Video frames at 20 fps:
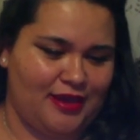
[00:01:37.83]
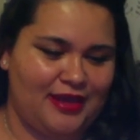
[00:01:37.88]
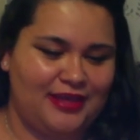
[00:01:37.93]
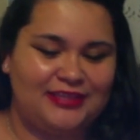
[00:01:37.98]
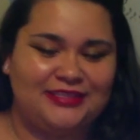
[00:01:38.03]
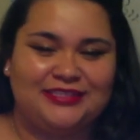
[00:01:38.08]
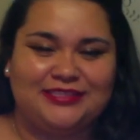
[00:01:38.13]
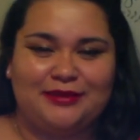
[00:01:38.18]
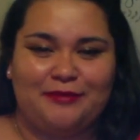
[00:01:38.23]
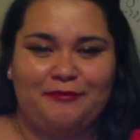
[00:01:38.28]

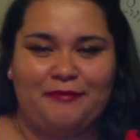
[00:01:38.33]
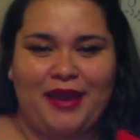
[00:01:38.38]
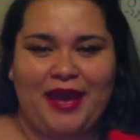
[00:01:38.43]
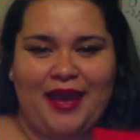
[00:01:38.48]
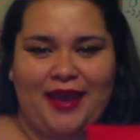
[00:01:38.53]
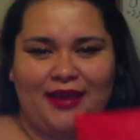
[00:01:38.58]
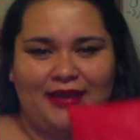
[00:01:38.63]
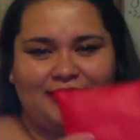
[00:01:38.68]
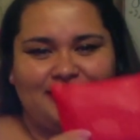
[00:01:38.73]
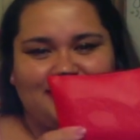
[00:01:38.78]
it's a
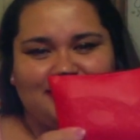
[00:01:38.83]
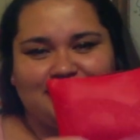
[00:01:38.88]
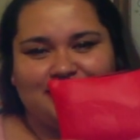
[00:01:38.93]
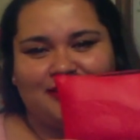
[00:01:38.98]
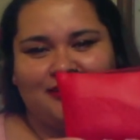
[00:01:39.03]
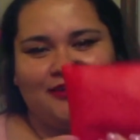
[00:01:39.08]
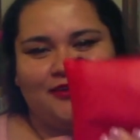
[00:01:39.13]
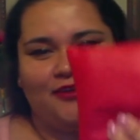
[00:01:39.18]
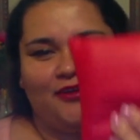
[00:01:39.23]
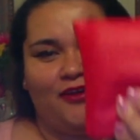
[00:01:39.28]
mask.
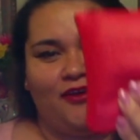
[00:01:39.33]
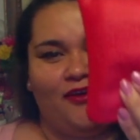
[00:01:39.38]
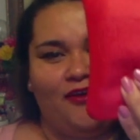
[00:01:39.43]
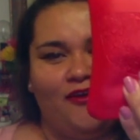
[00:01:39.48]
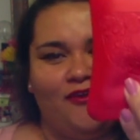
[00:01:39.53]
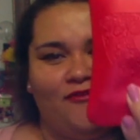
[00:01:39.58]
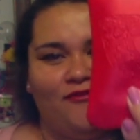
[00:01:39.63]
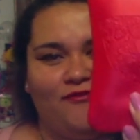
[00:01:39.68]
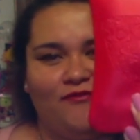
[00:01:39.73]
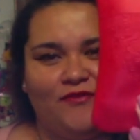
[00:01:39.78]

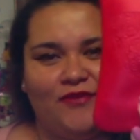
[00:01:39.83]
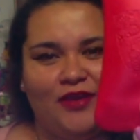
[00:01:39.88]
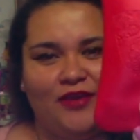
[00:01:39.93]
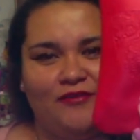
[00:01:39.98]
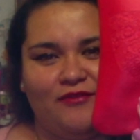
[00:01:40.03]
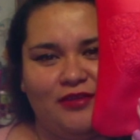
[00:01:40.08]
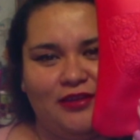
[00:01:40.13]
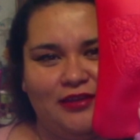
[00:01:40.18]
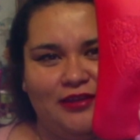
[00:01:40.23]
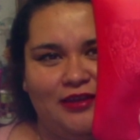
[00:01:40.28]

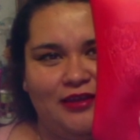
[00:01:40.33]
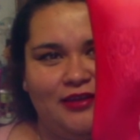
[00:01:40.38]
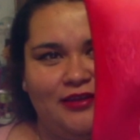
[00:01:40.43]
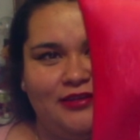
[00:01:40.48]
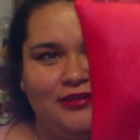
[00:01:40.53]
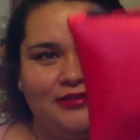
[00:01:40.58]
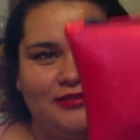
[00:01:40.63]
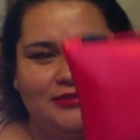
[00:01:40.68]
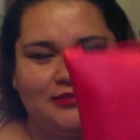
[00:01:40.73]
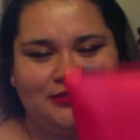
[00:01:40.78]
Very
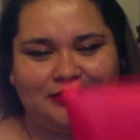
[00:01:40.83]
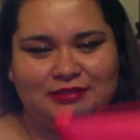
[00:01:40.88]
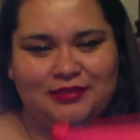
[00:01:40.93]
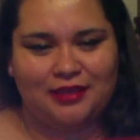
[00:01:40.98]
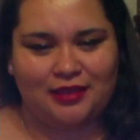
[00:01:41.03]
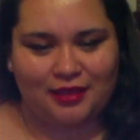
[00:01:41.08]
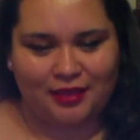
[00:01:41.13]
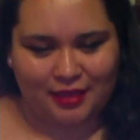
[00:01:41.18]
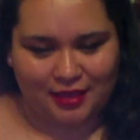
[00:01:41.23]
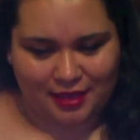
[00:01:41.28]
nice.
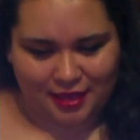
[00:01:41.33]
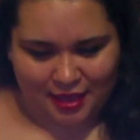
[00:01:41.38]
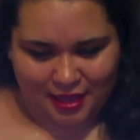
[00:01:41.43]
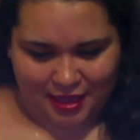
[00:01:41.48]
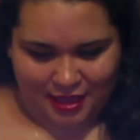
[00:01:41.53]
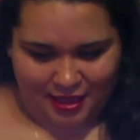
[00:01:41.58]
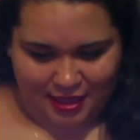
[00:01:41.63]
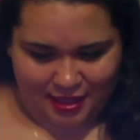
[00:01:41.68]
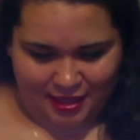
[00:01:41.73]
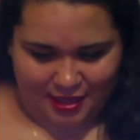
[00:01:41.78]

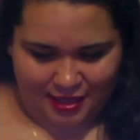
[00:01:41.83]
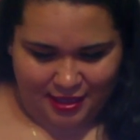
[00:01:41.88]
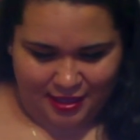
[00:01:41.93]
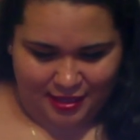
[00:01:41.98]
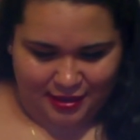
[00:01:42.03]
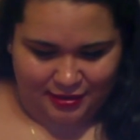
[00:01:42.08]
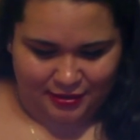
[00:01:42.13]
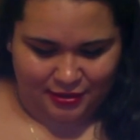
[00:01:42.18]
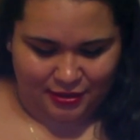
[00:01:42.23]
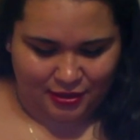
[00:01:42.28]

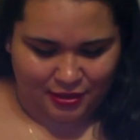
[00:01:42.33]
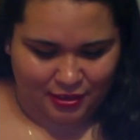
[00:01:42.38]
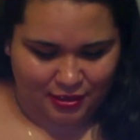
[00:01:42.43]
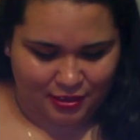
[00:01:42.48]
And